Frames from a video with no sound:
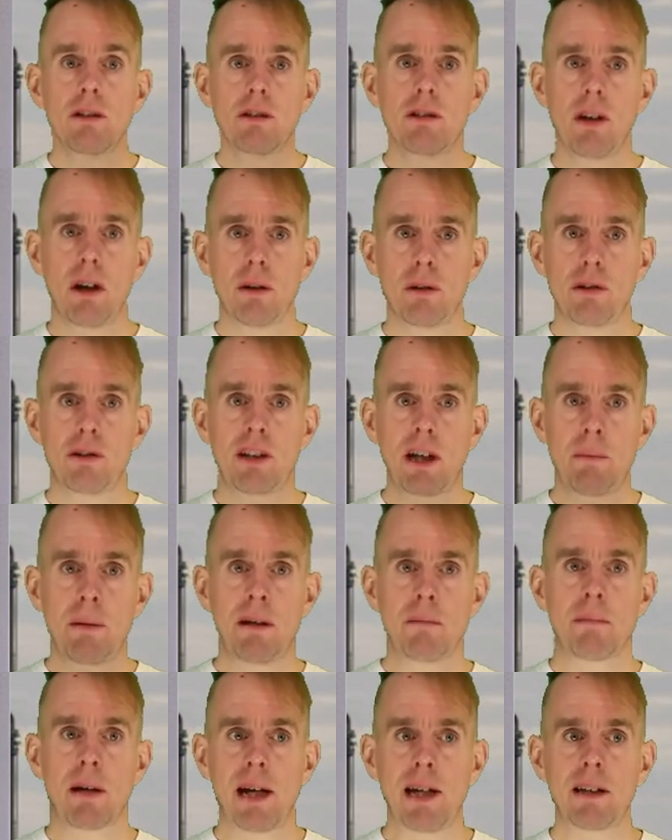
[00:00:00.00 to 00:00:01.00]
So,
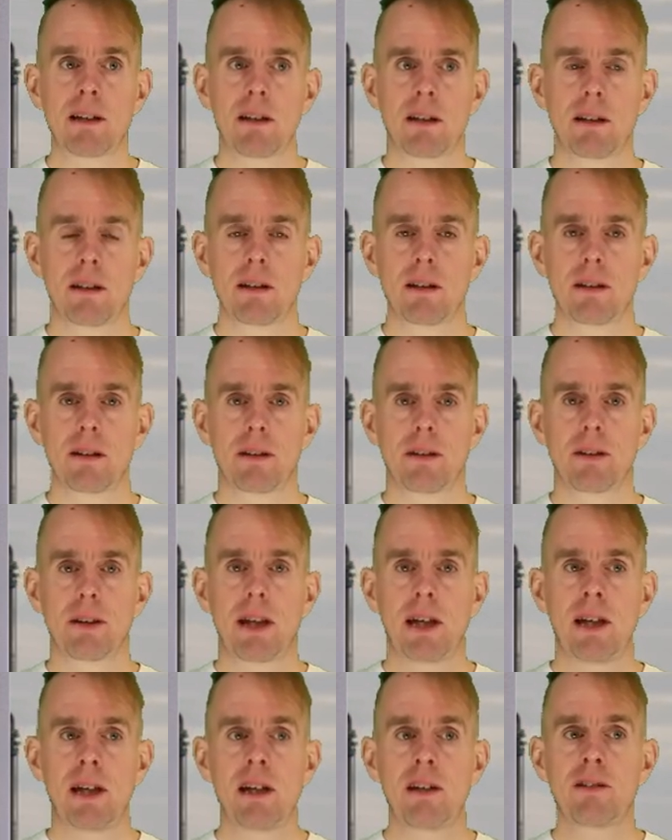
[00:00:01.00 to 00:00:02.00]
stepping back,
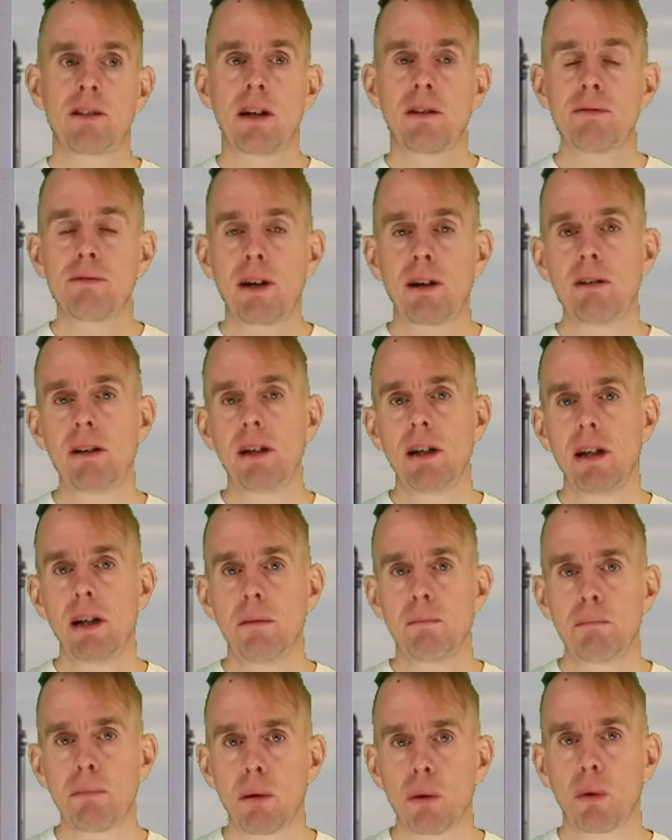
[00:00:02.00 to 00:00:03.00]
there's a very
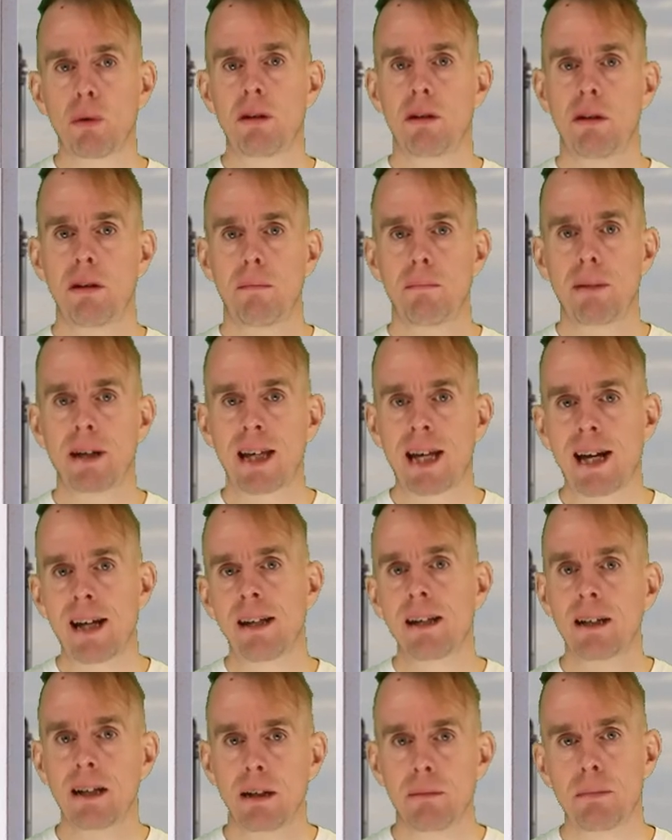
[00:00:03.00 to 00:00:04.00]
important
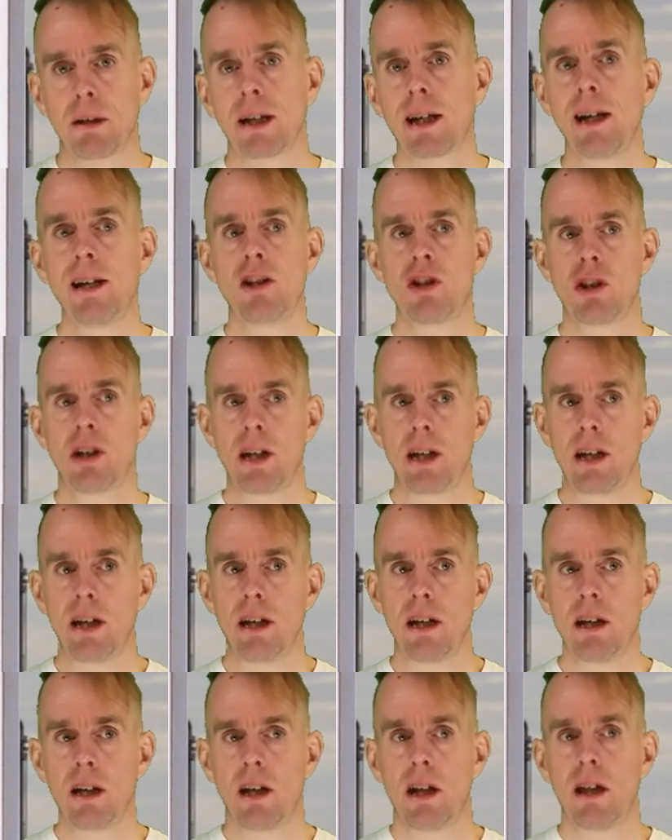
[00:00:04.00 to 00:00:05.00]
mechanical implication
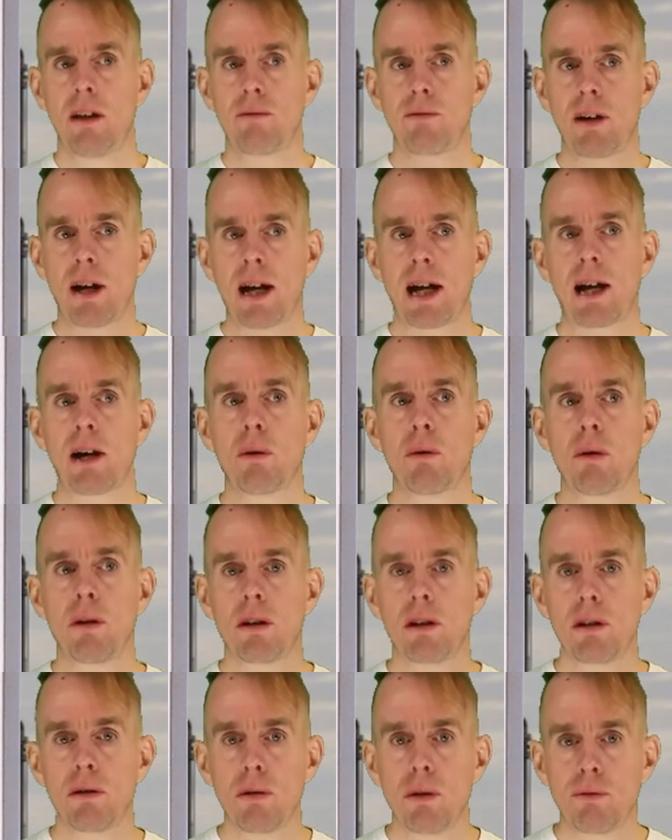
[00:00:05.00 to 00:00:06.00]
here for how
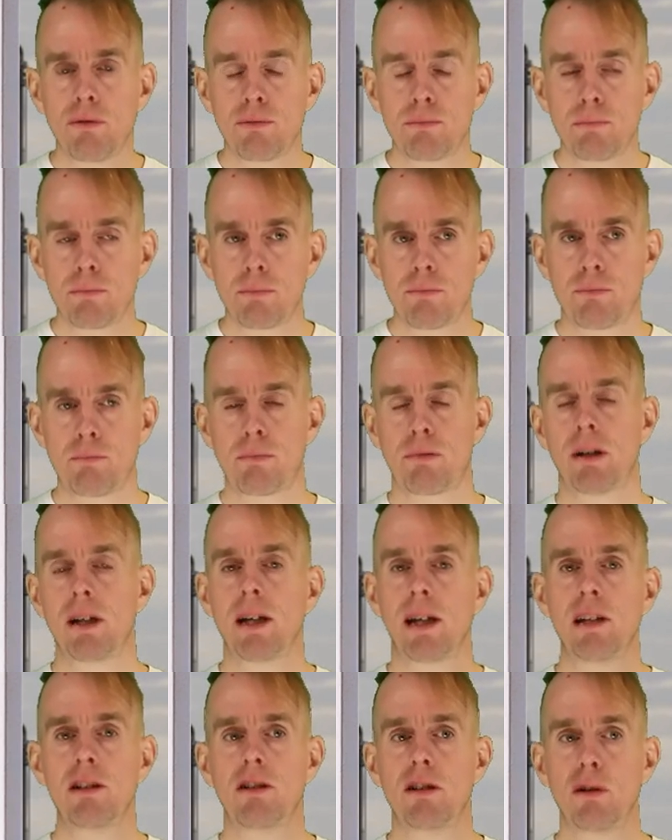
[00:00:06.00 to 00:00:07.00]
you
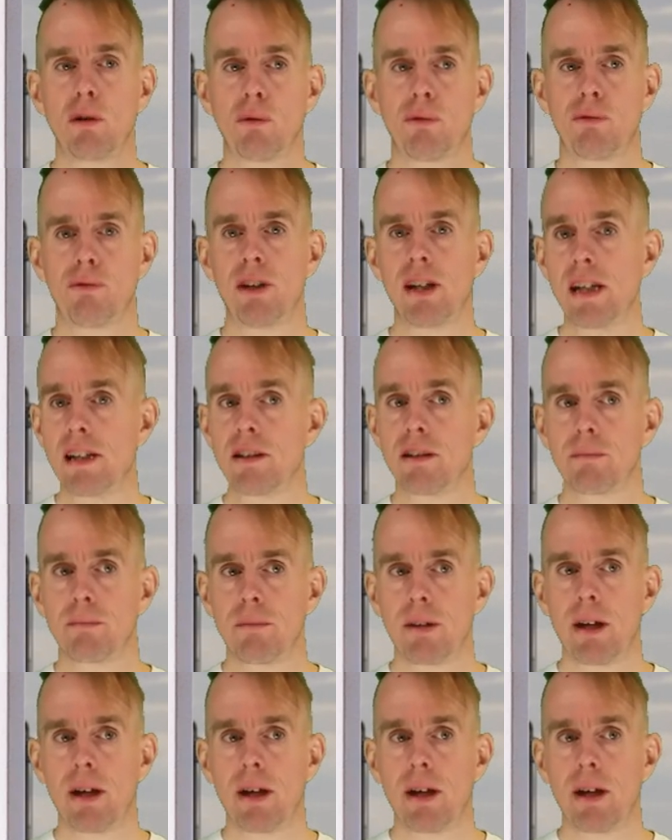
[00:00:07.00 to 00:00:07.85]
preheat your feed.